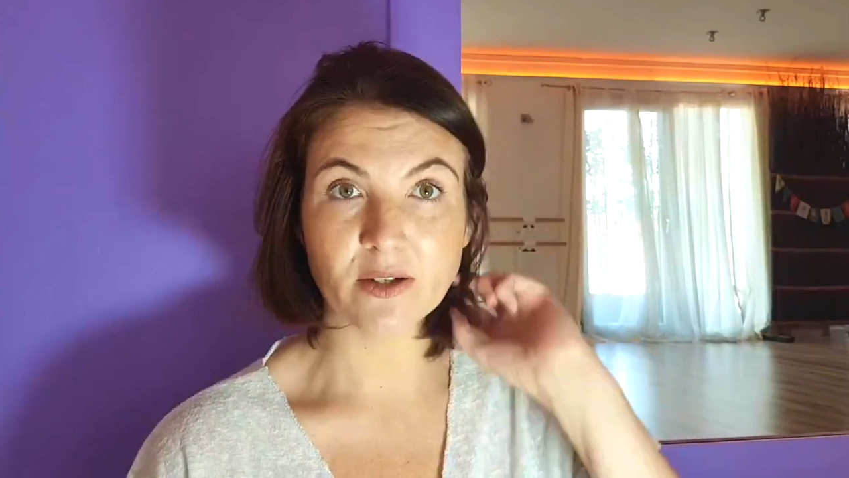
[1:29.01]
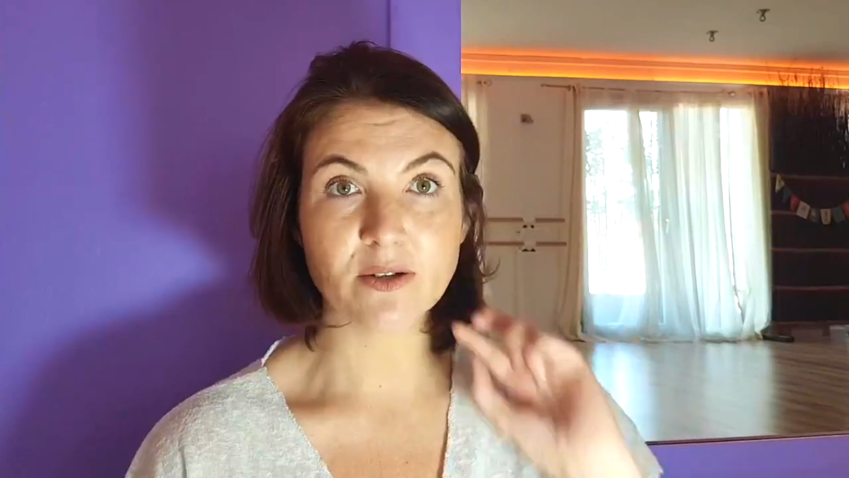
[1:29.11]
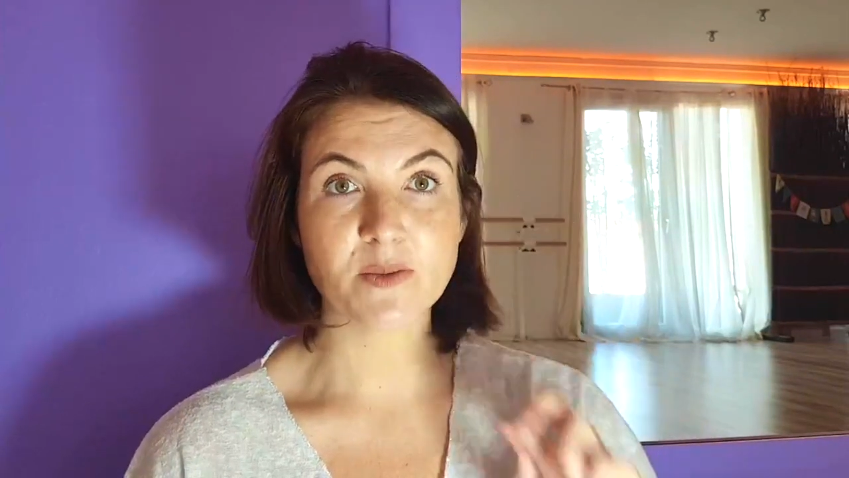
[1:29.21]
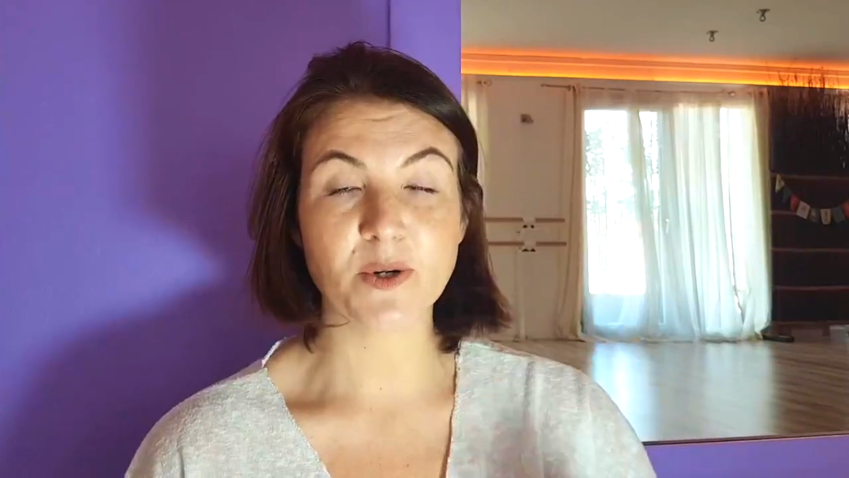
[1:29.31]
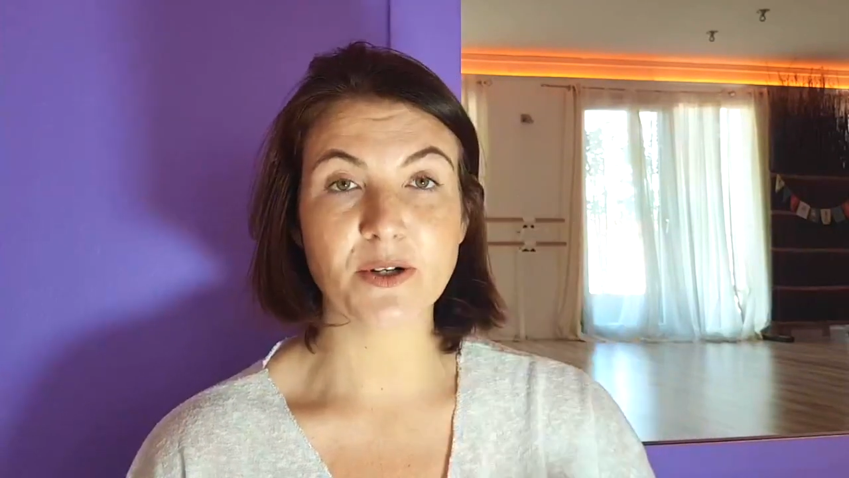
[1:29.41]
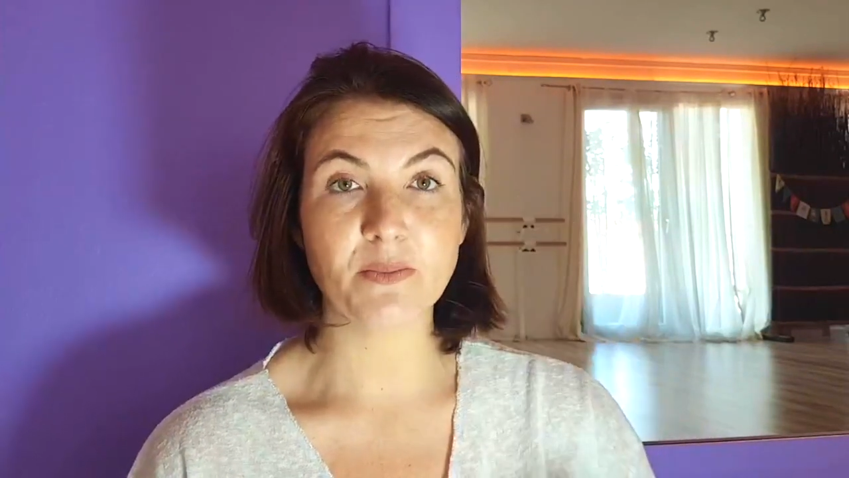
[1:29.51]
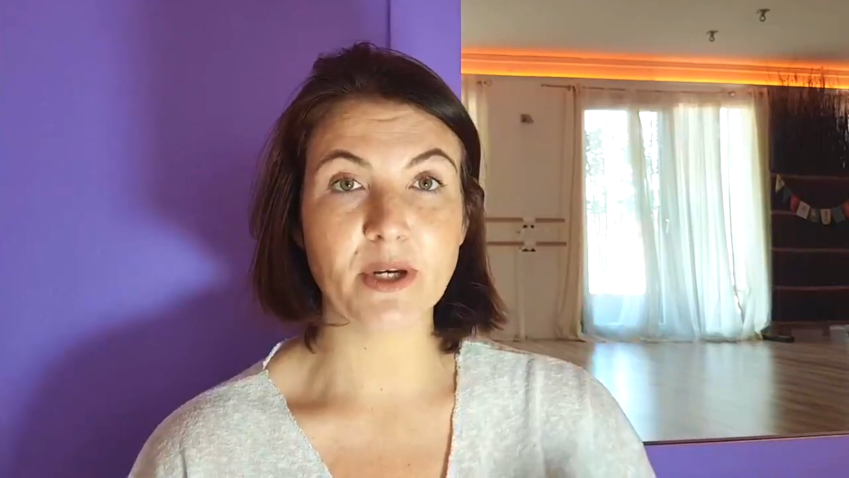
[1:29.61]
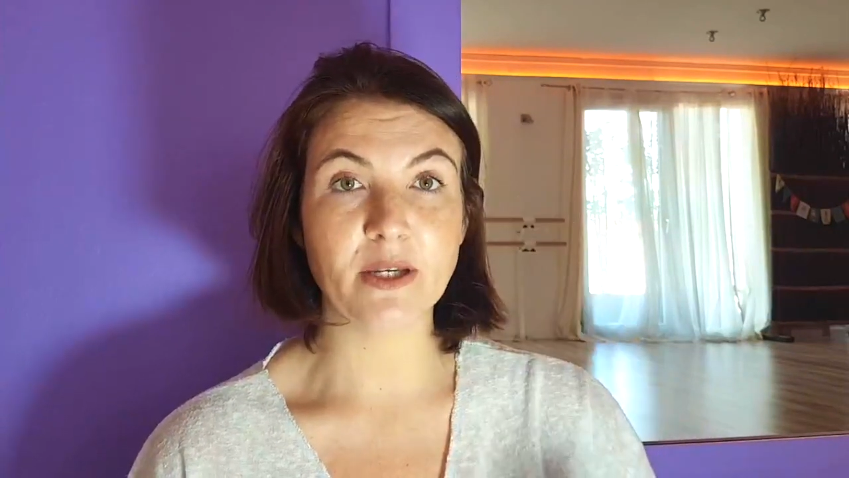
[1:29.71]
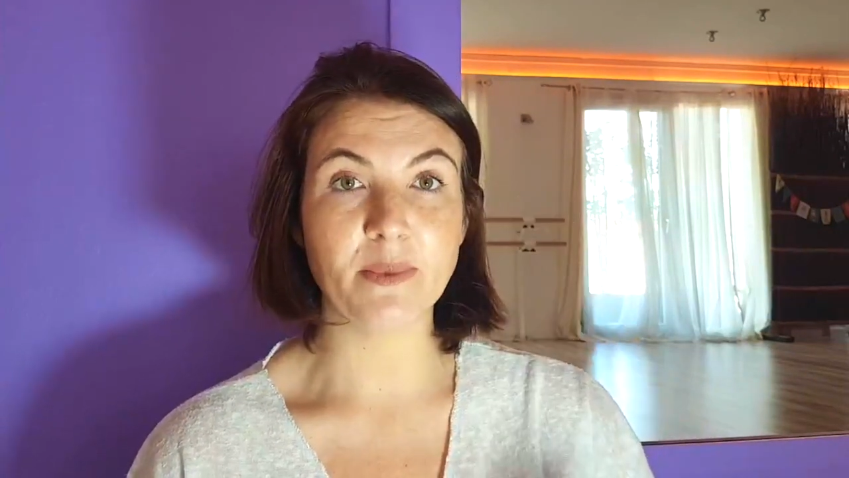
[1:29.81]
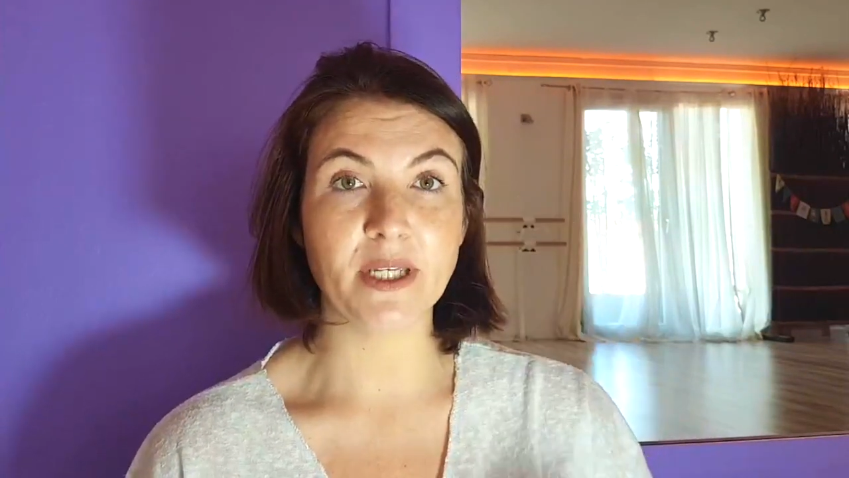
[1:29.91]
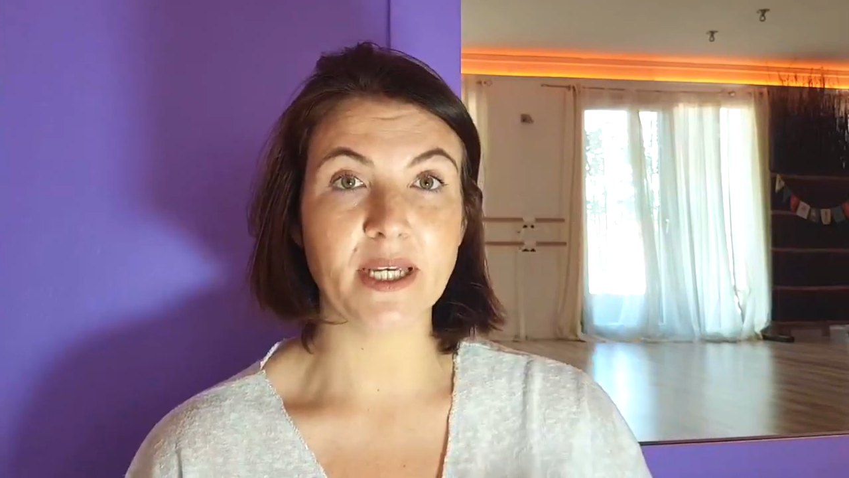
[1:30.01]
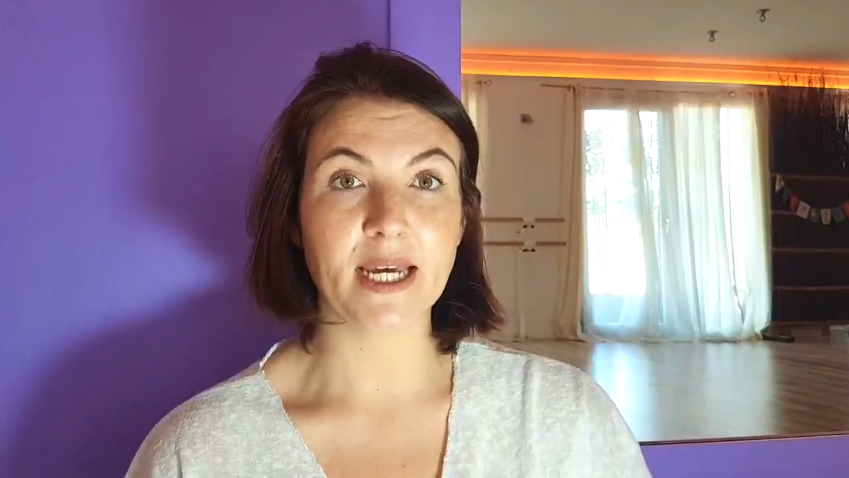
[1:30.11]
your spirit baby,